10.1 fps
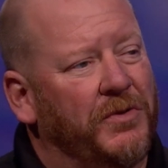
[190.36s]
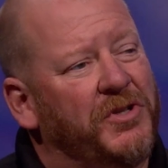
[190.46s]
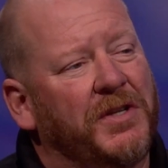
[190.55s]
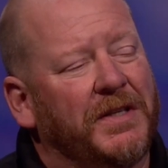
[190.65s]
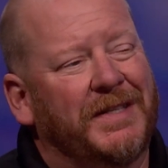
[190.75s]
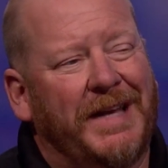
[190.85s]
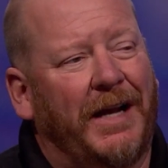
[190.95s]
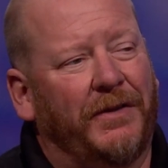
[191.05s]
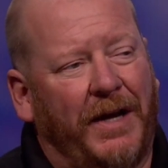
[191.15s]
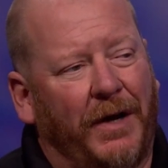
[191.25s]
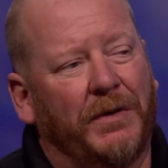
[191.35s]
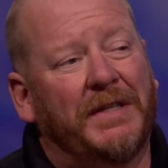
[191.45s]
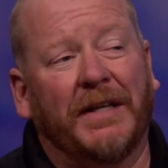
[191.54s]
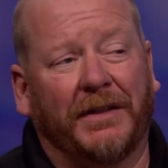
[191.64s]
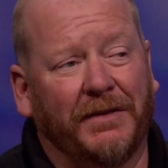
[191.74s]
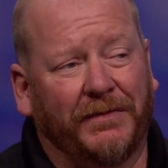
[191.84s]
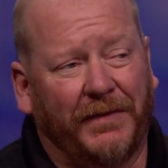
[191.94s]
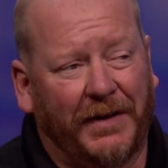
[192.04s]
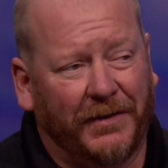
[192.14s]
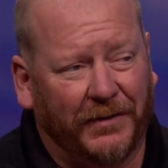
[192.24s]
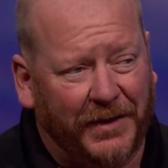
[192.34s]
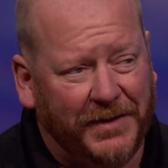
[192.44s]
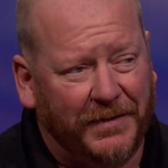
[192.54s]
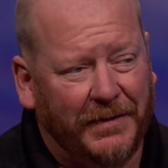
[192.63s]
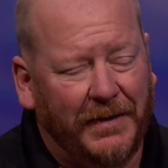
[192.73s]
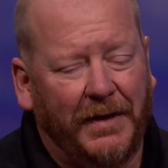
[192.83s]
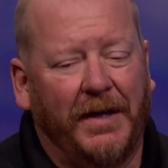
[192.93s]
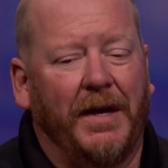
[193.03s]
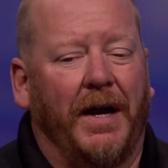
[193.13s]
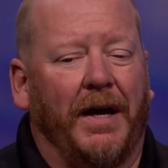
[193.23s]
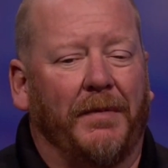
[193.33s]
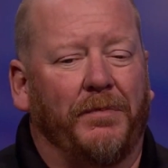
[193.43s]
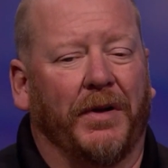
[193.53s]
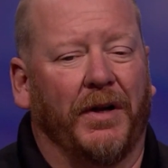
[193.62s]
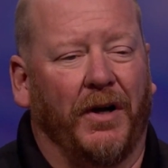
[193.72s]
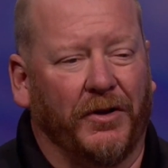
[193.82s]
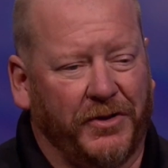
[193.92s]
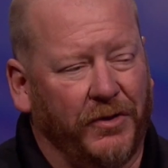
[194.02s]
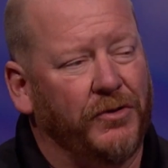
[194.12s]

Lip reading: just exactly how addictive fentanyl is, but it also